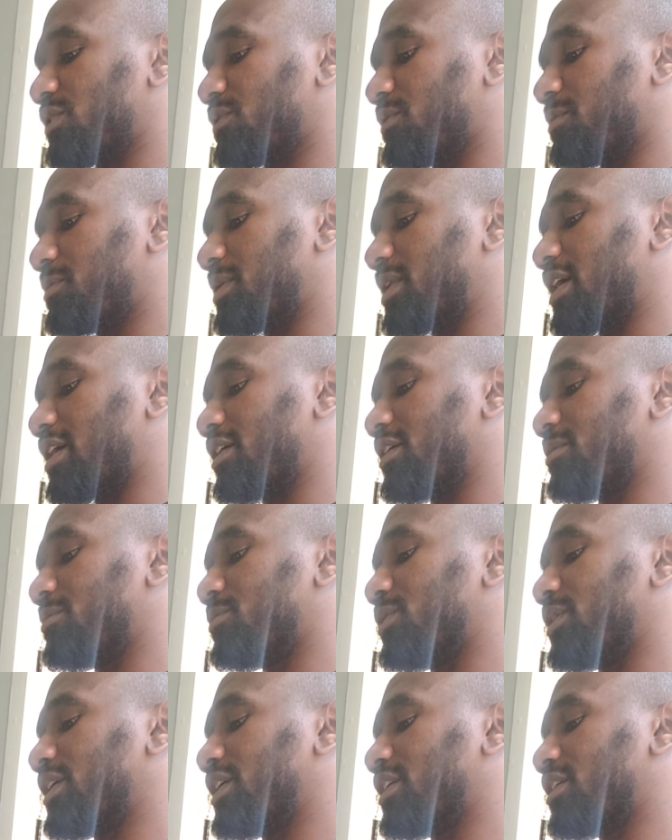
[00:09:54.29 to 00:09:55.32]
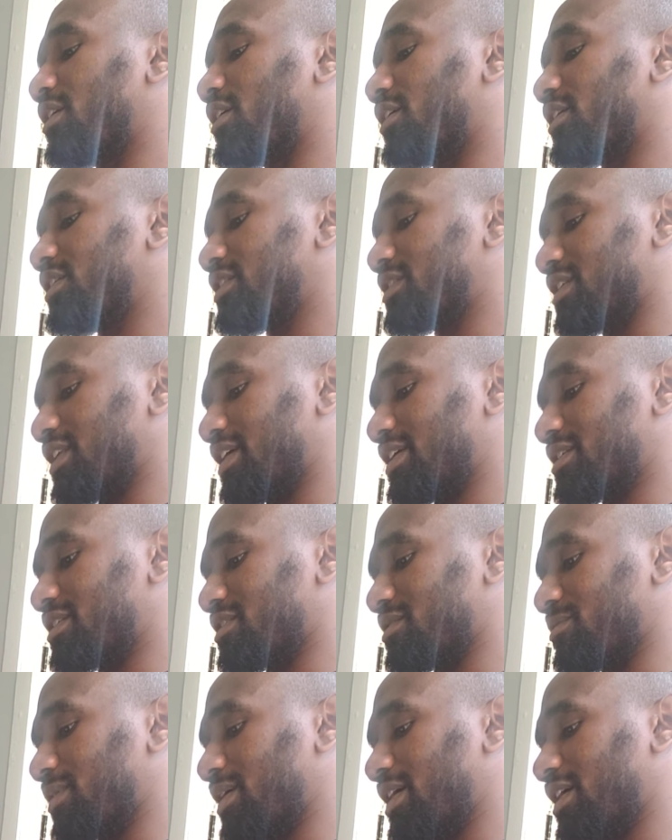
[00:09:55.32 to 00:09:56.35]
we've been out here bringing all these
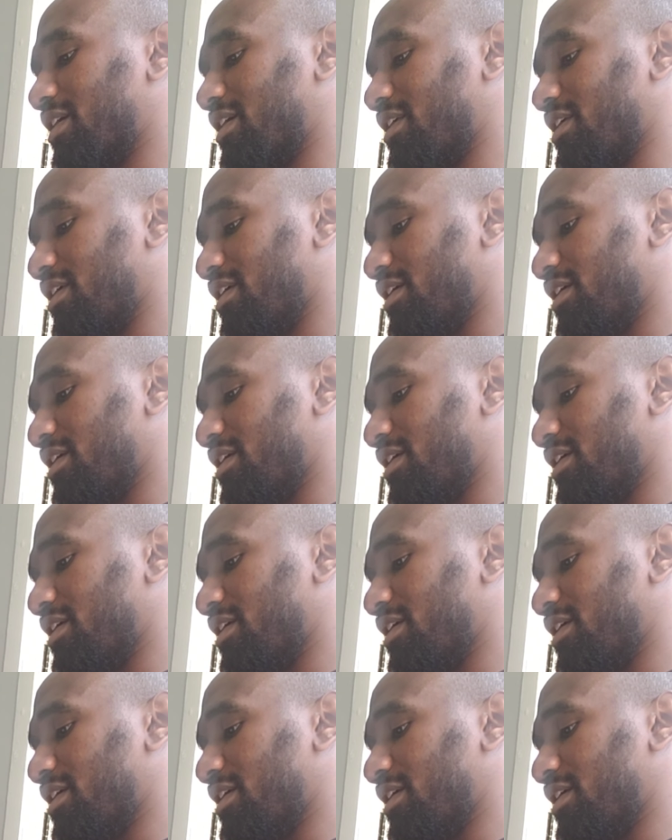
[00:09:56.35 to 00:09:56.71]
lessons, man.